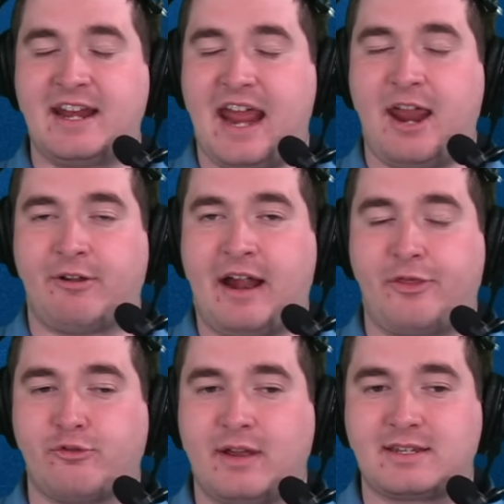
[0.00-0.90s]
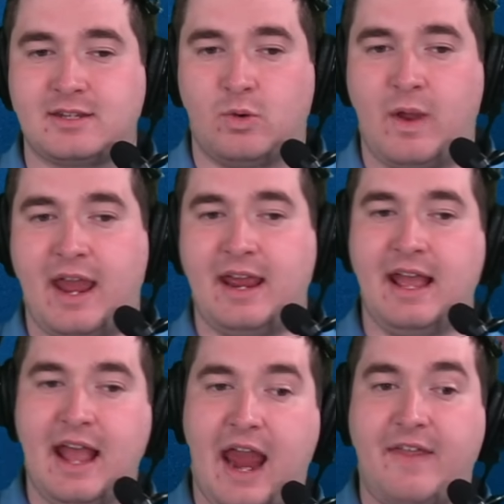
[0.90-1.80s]
to air it out the rest of the way.
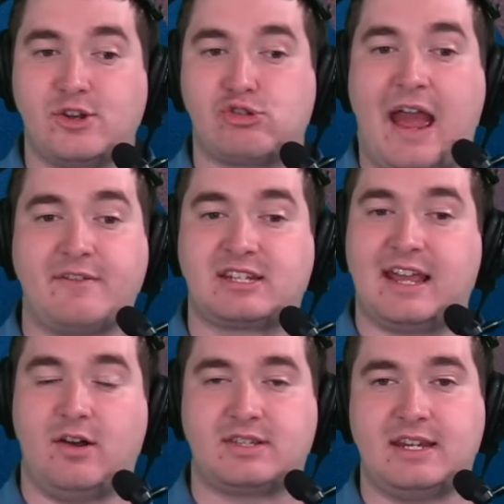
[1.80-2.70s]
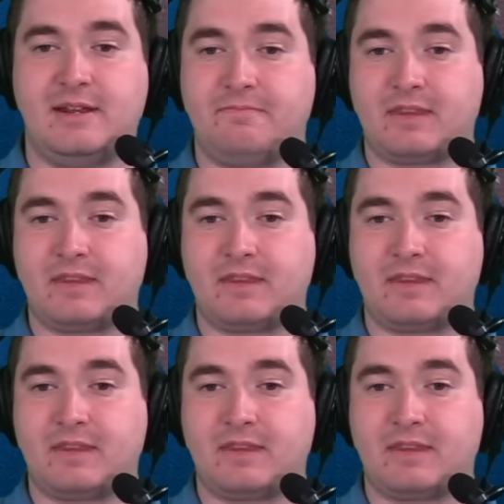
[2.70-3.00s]
And then Travis Kelce.